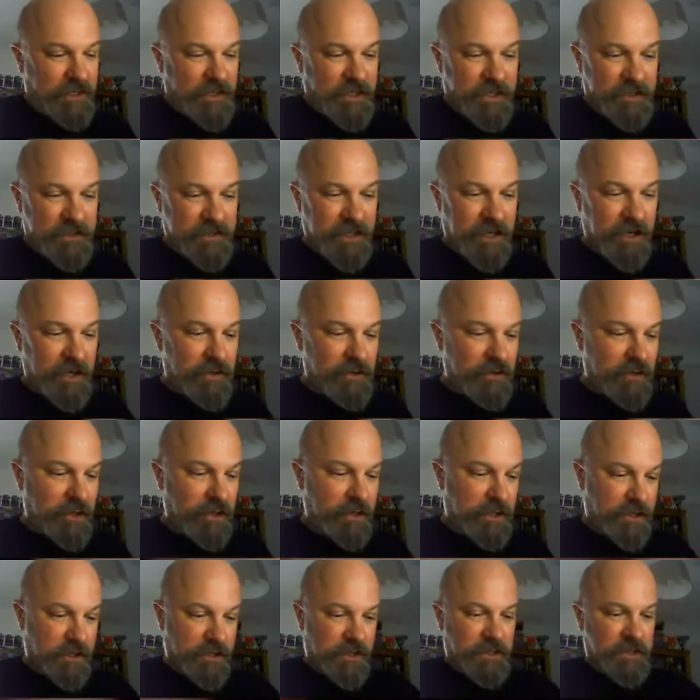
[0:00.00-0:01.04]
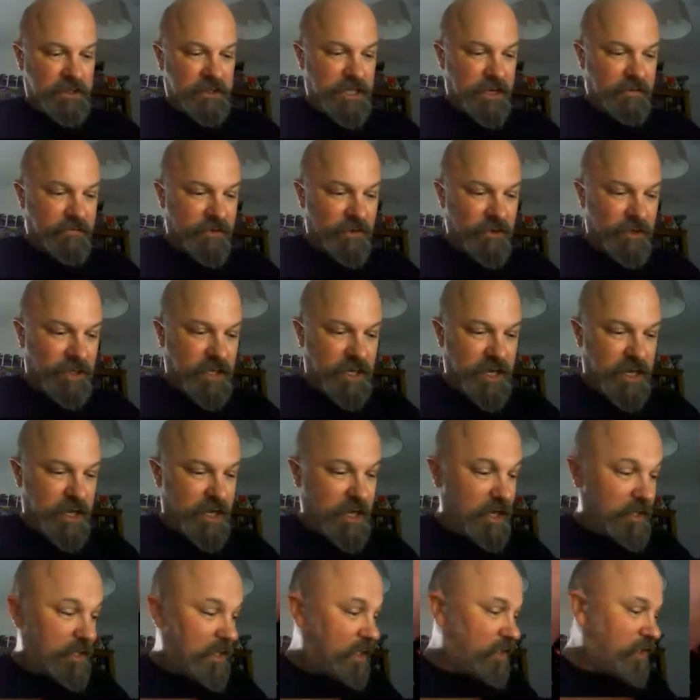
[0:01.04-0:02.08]
So uh, let's have a look here,
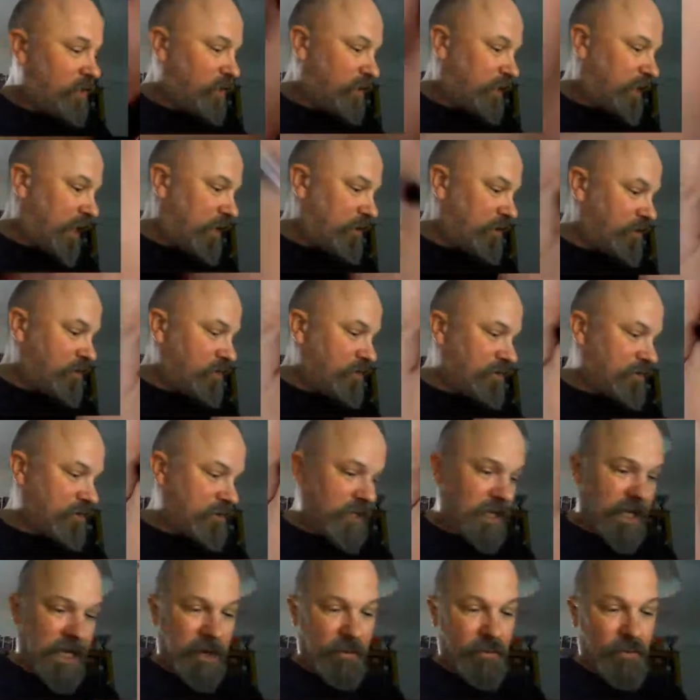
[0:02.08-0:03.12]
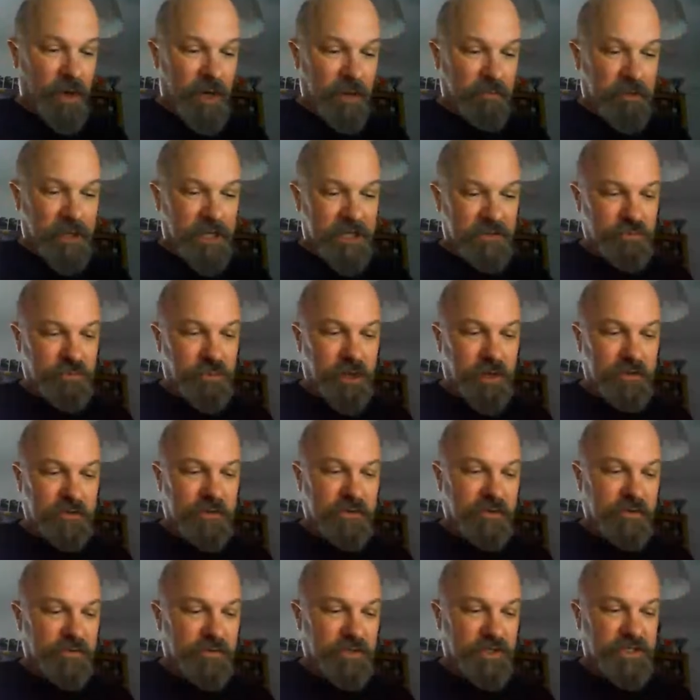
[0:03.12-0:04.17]
and they get use they get one plus one
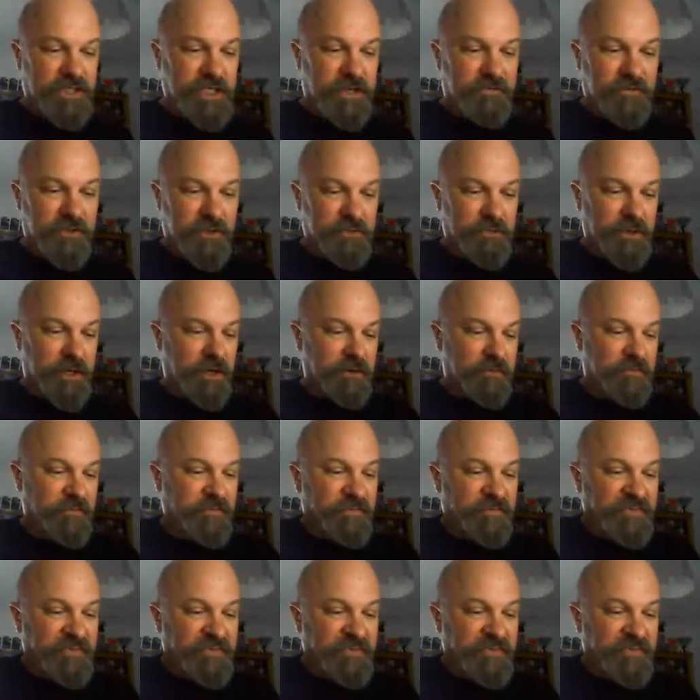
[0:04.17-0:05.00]
on the shift as well.